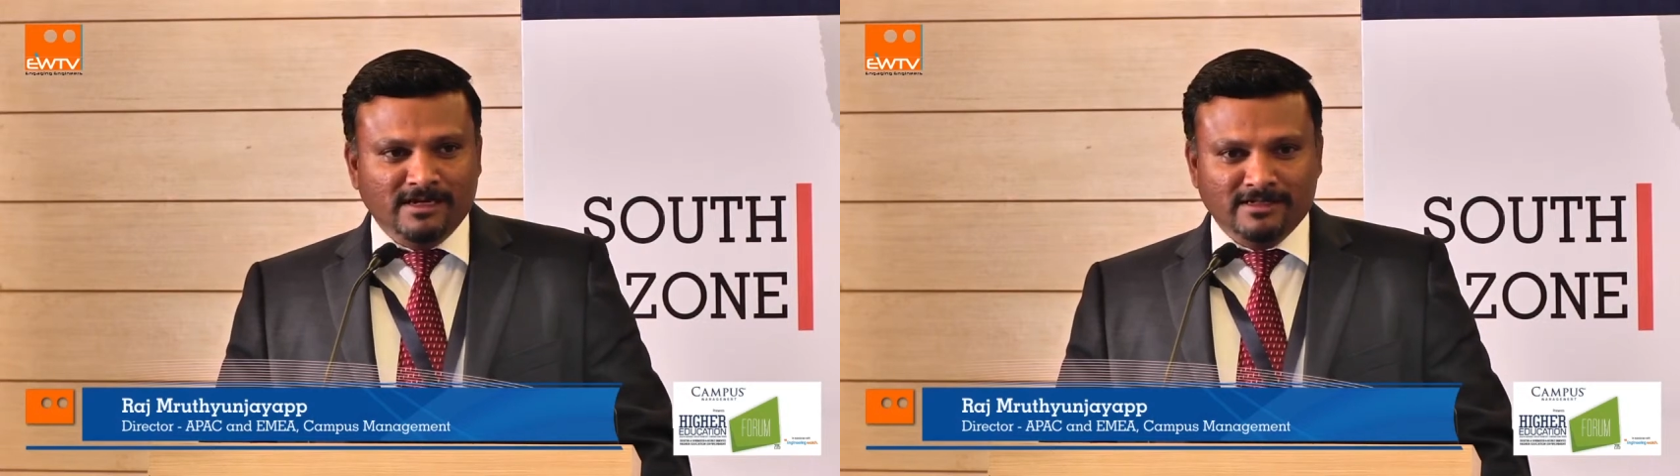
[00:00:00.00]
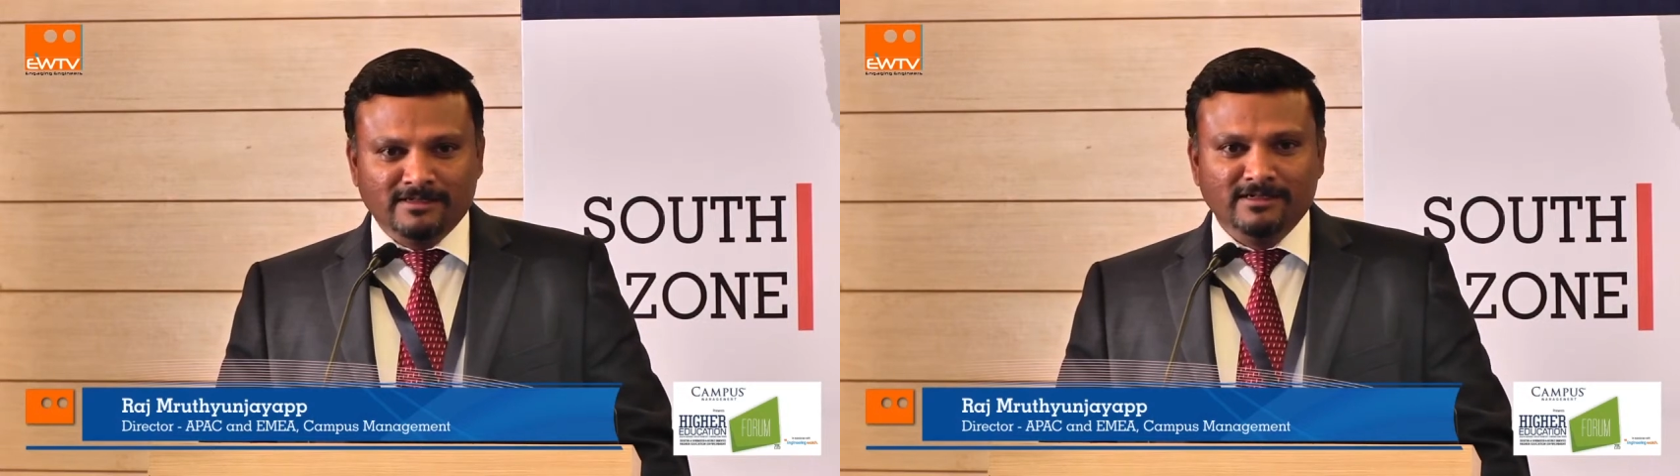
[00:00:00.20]

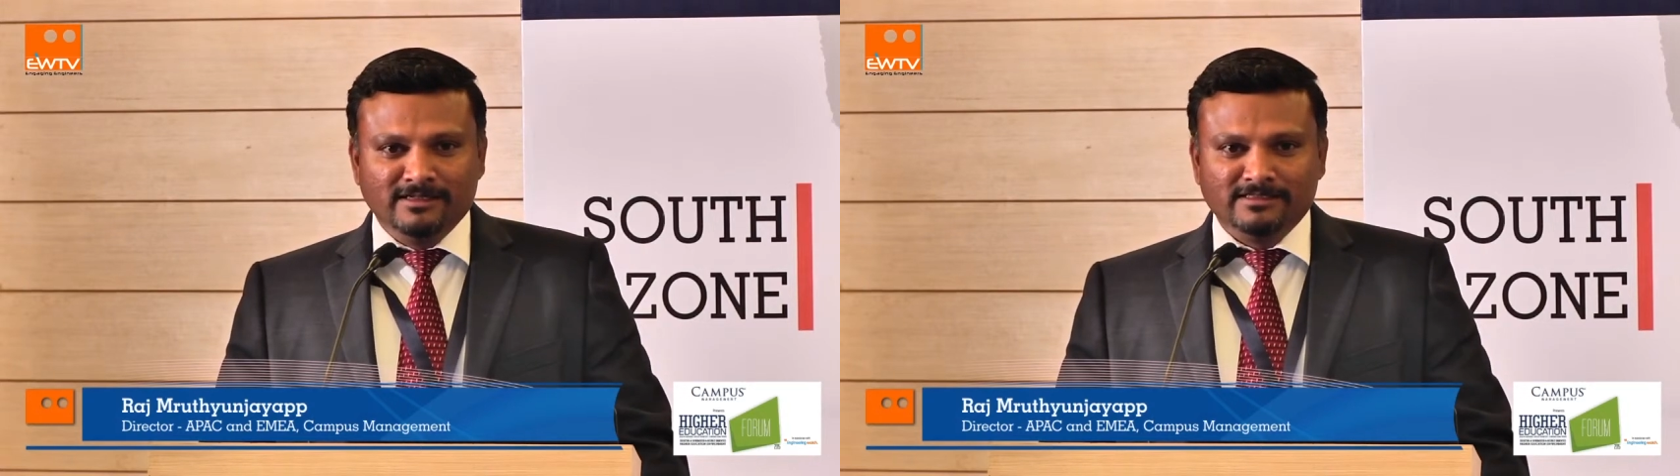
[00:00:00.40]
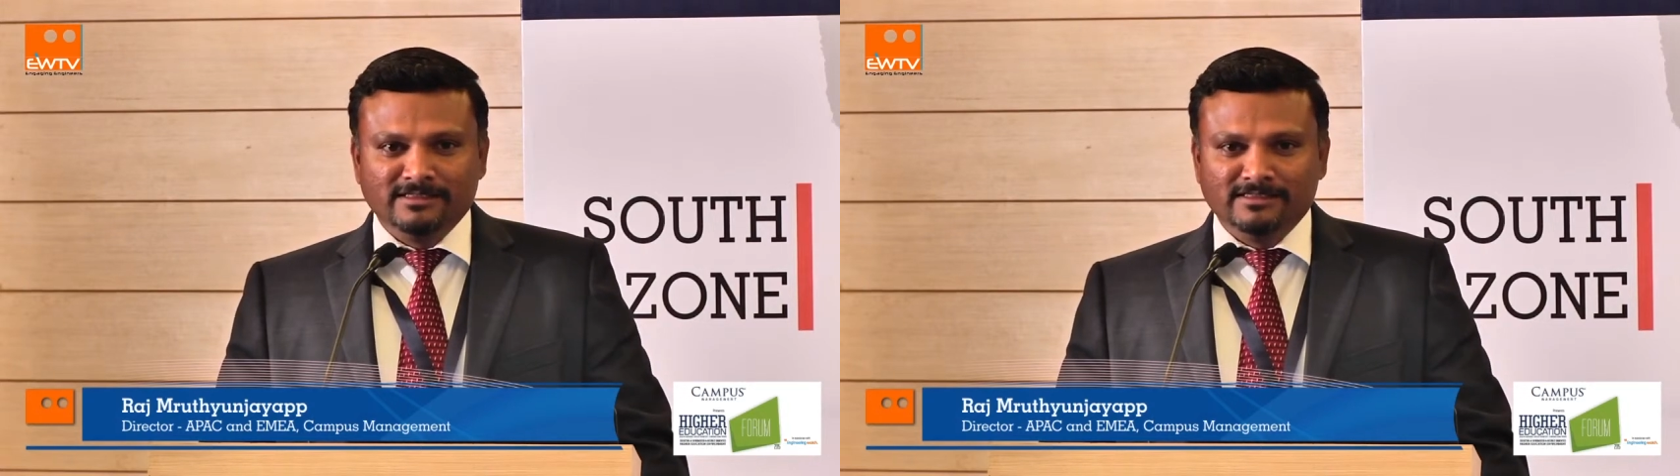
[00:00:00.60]
other
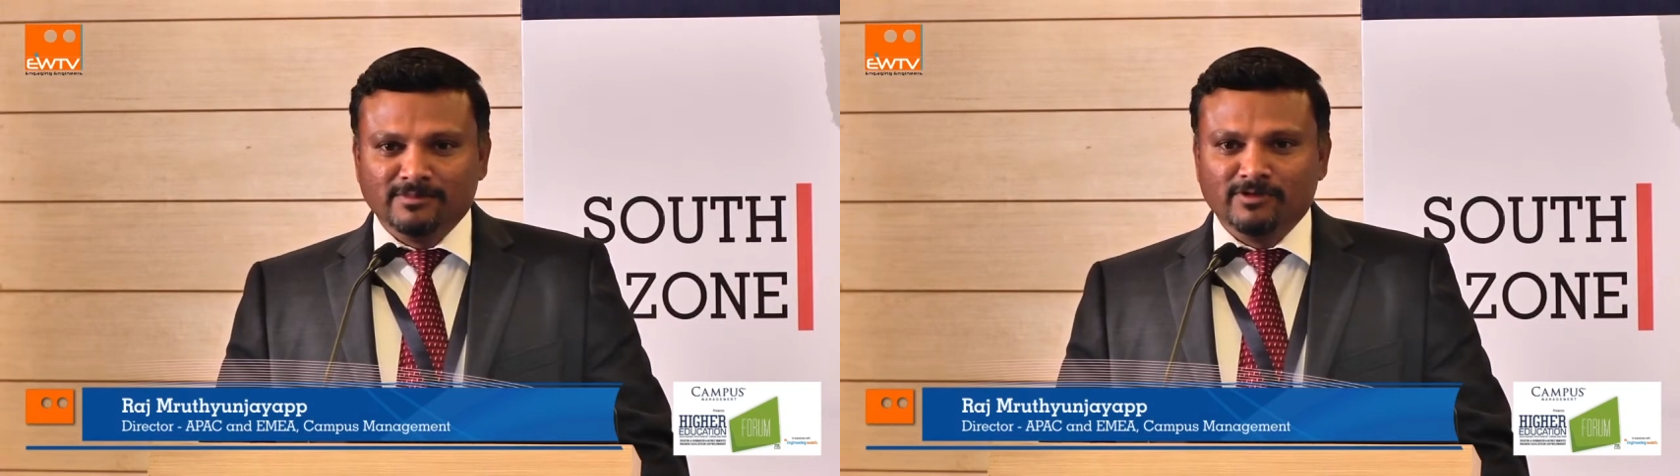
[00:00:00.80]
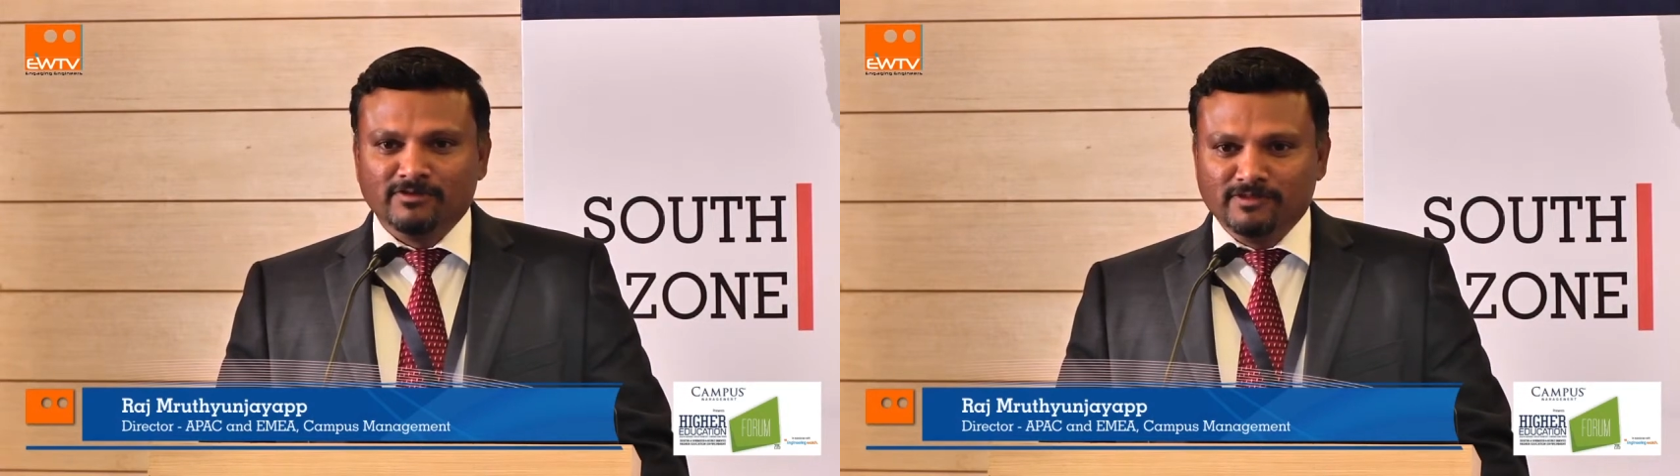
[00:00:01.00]
industries,
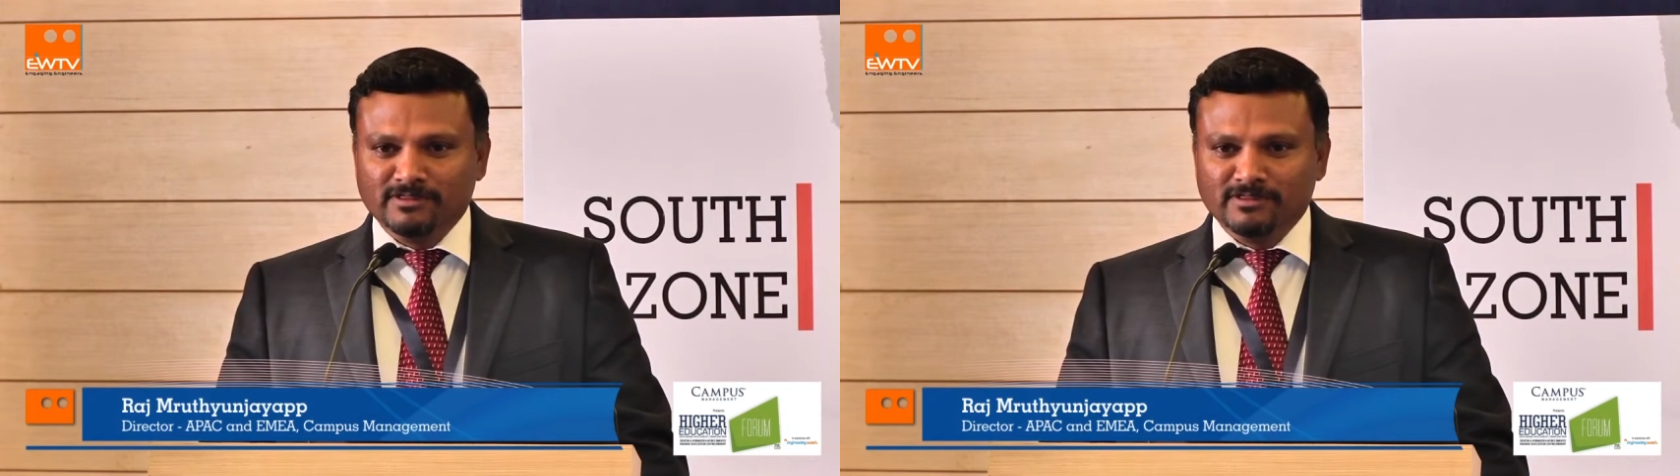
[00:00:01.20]
number of